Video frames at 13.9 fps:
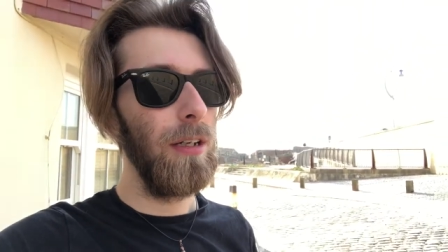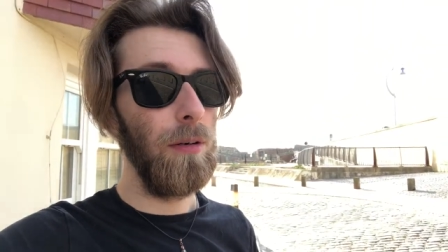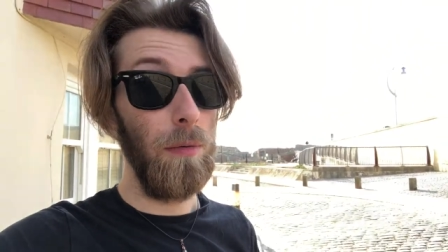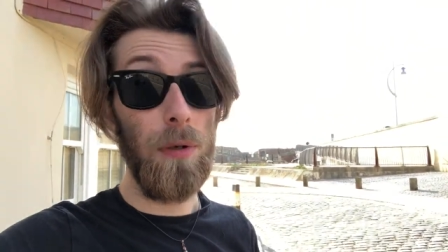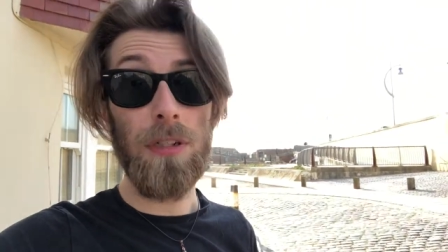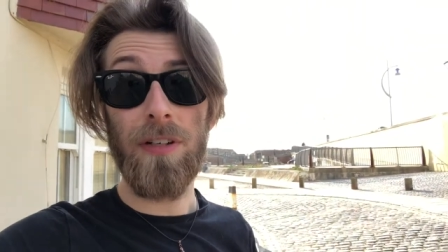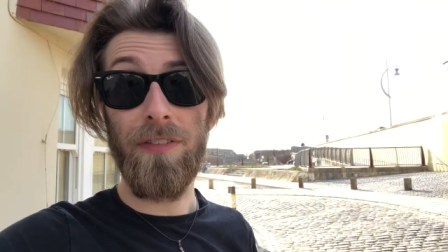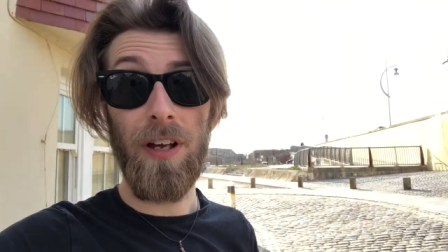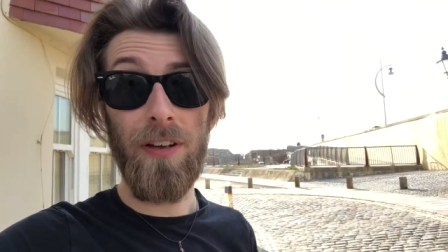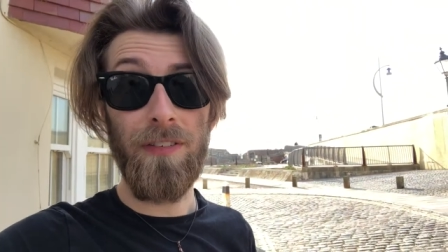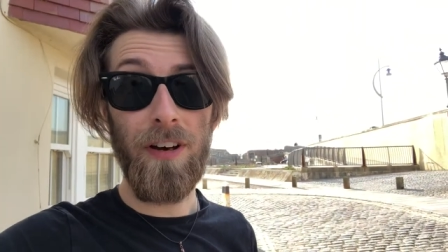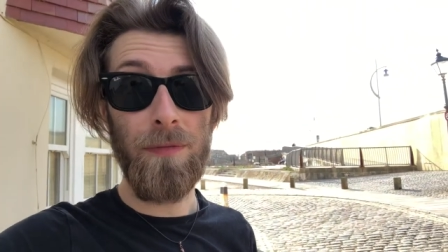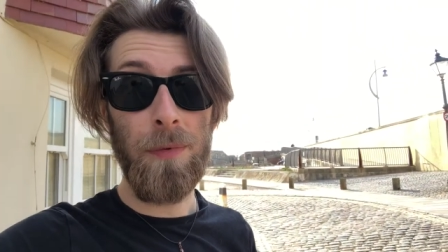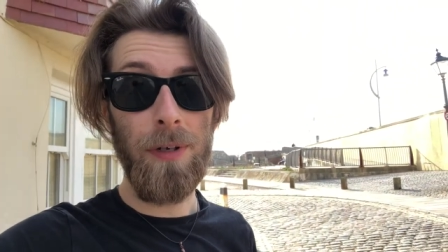what does a
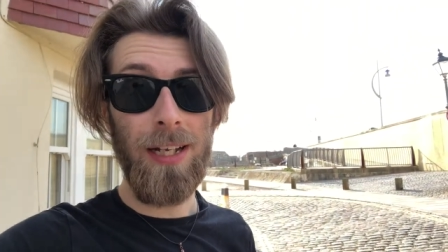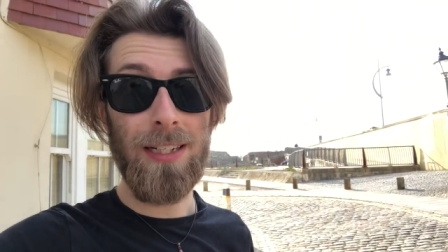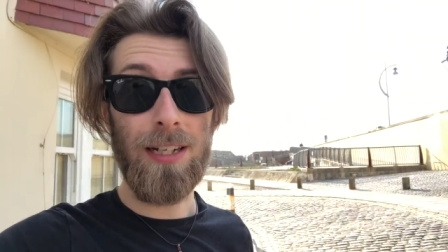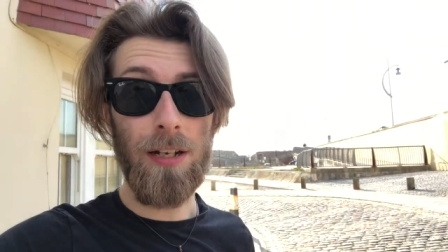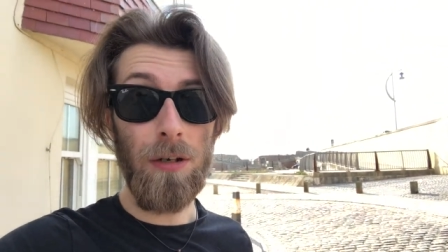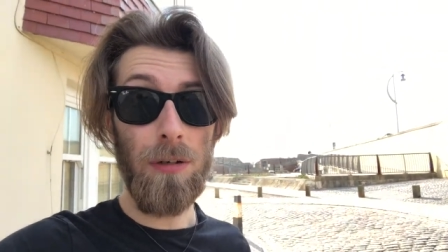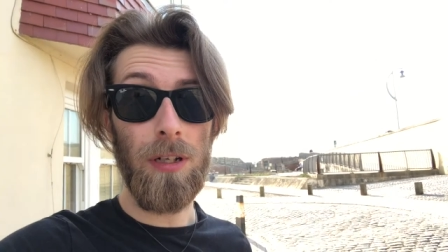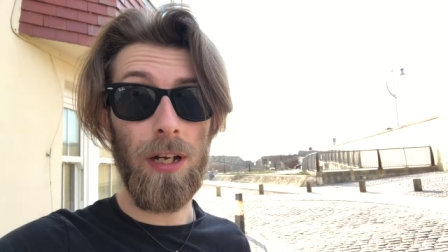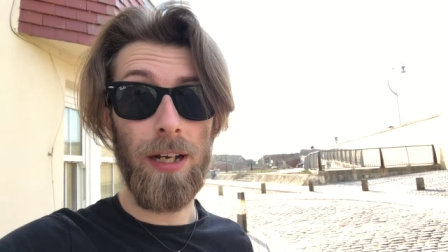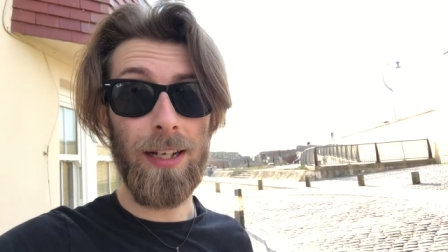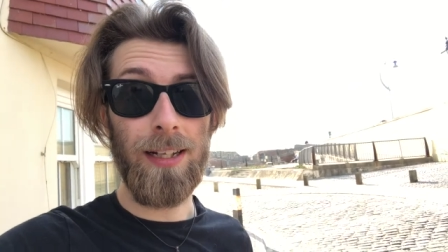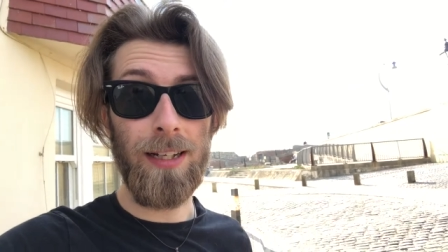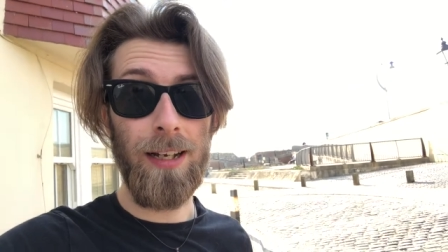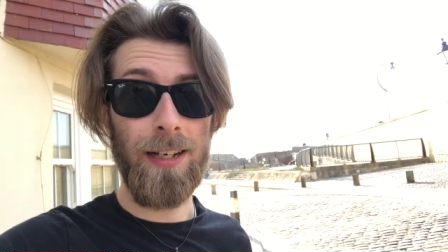thirty-five millimeter lens look
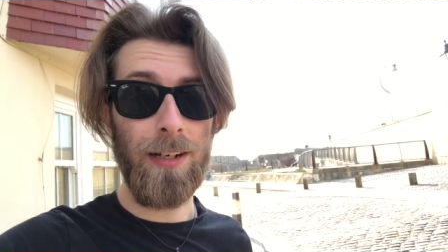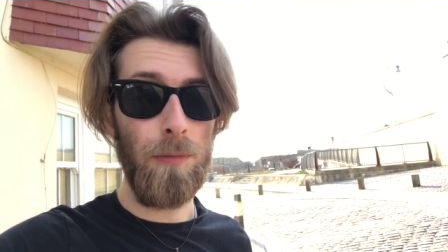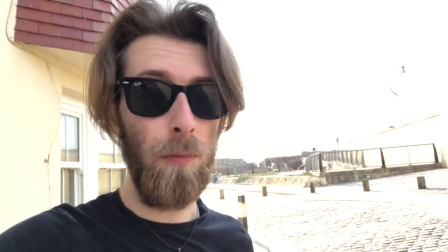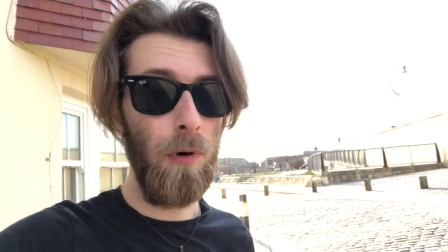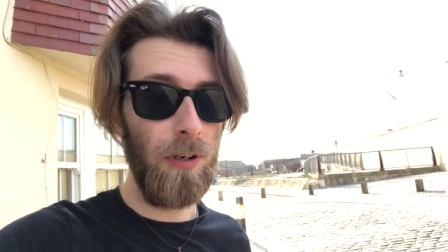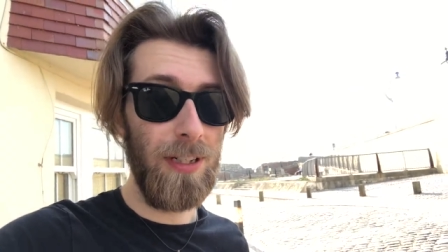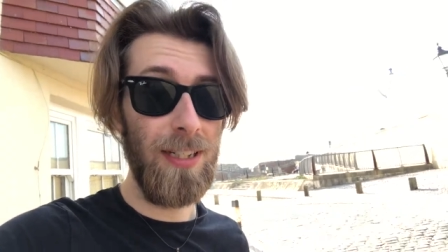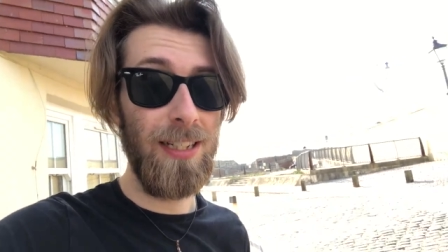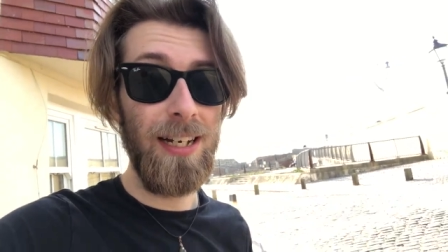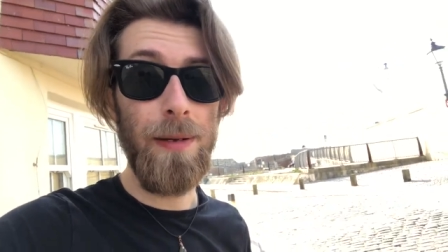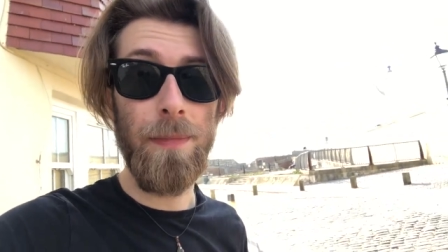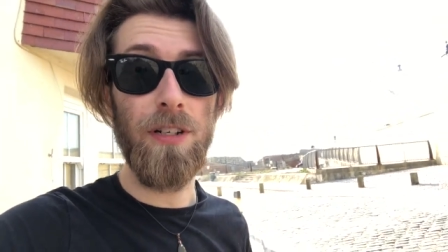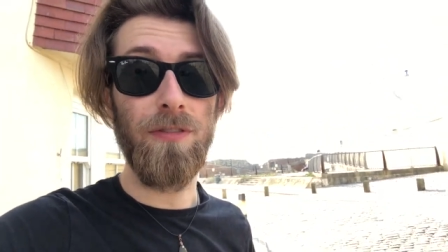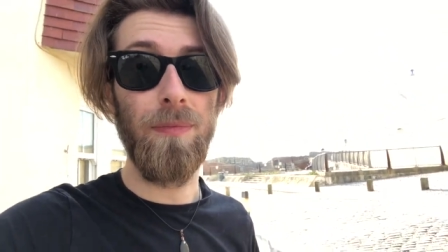like? Like, what does an
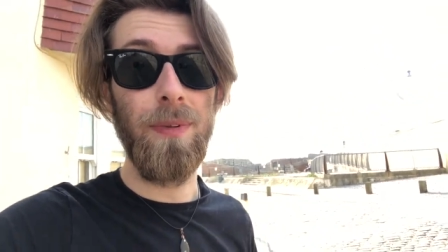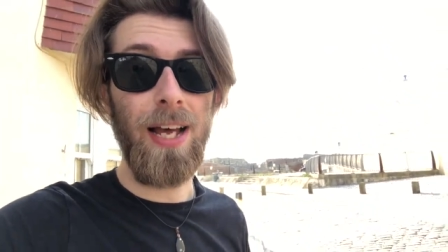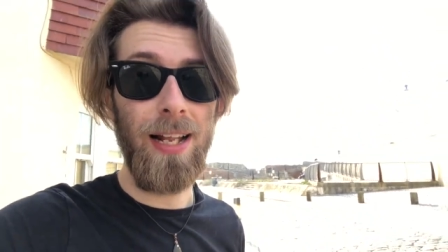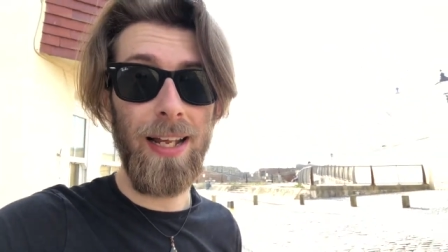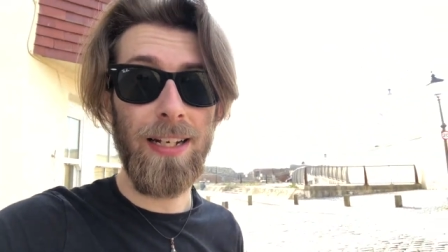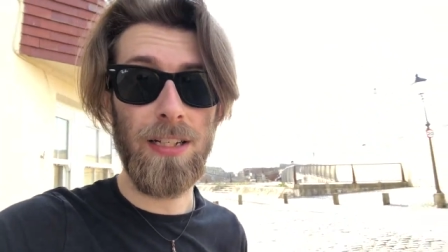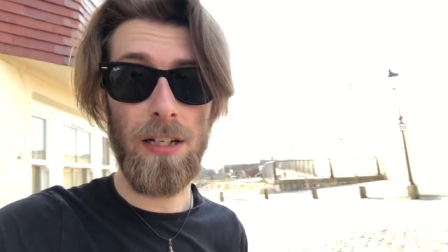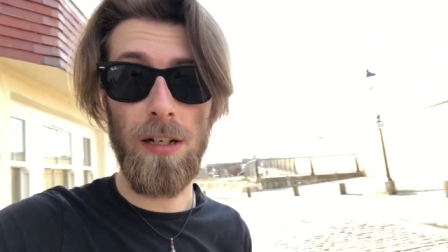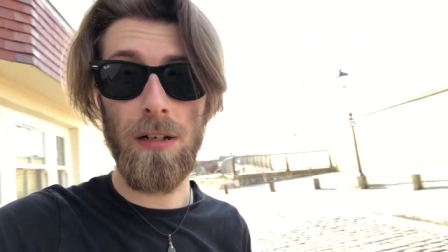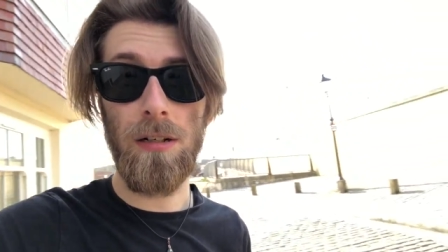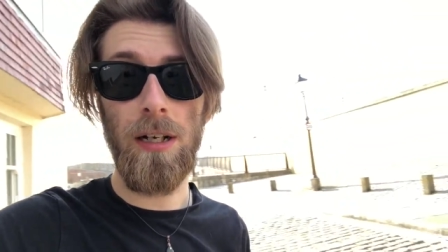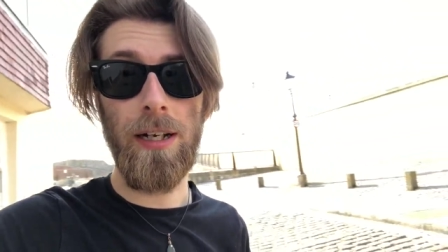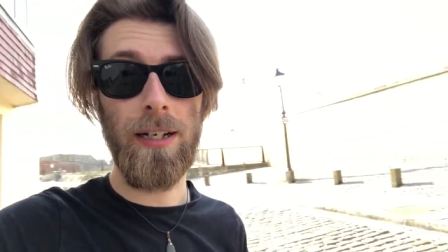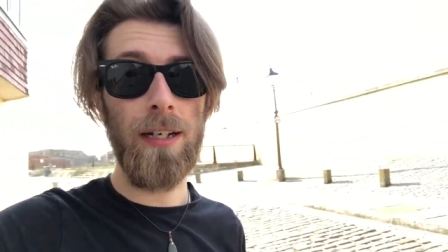image from that lens
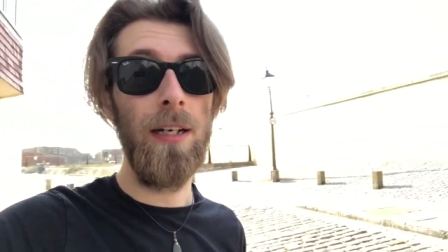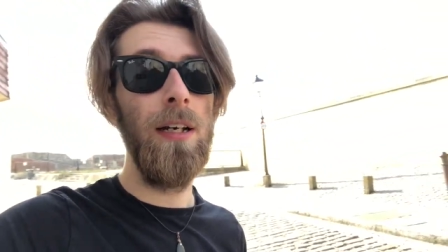look like?